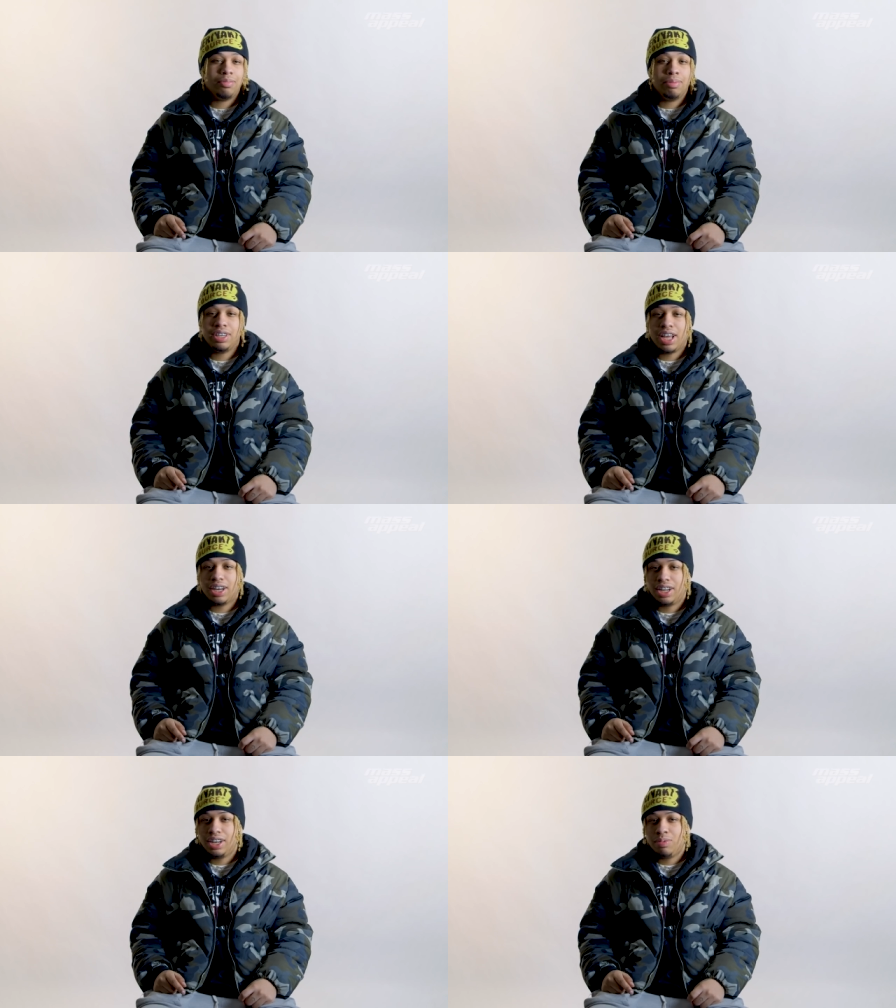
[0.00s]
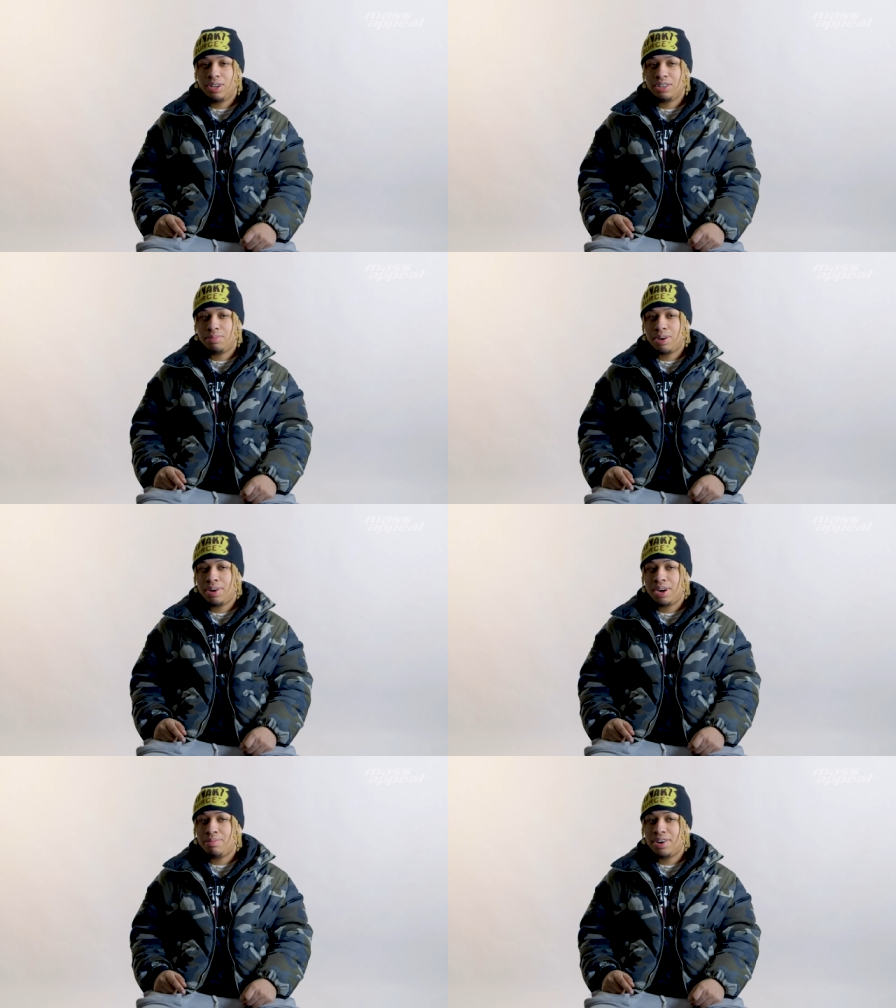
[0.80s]
but technically wasn't
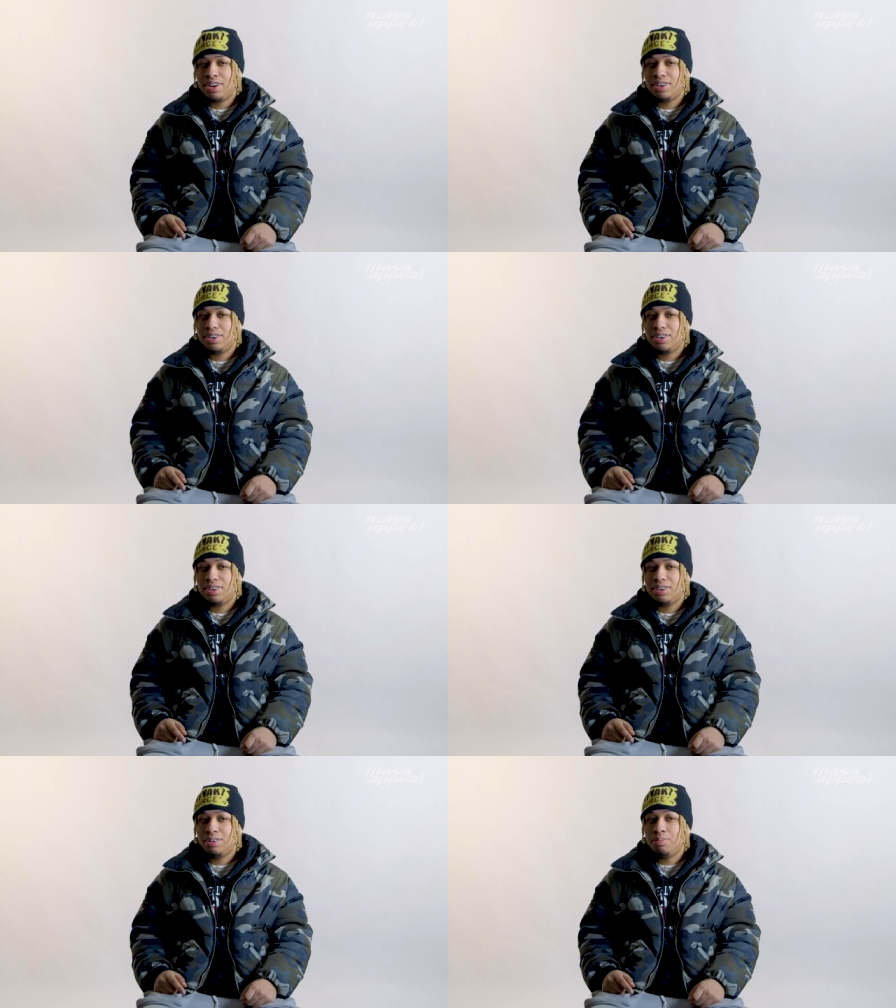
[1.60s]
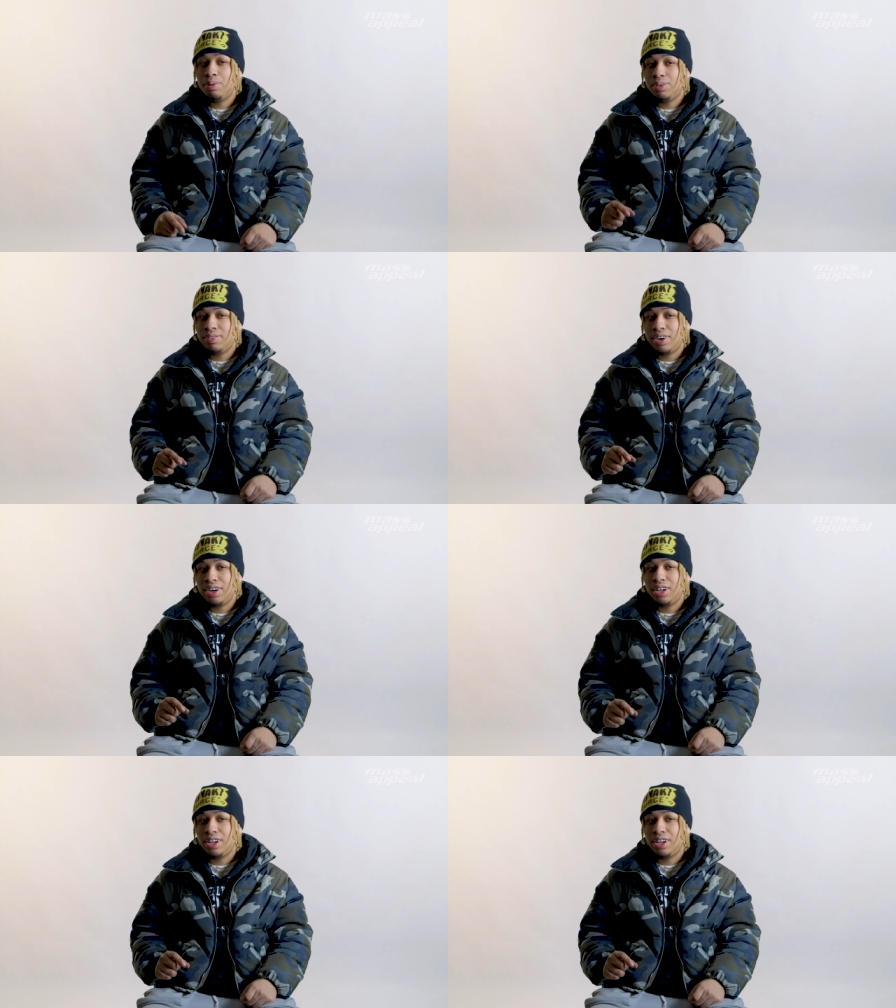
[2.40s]
Burberry print, but was very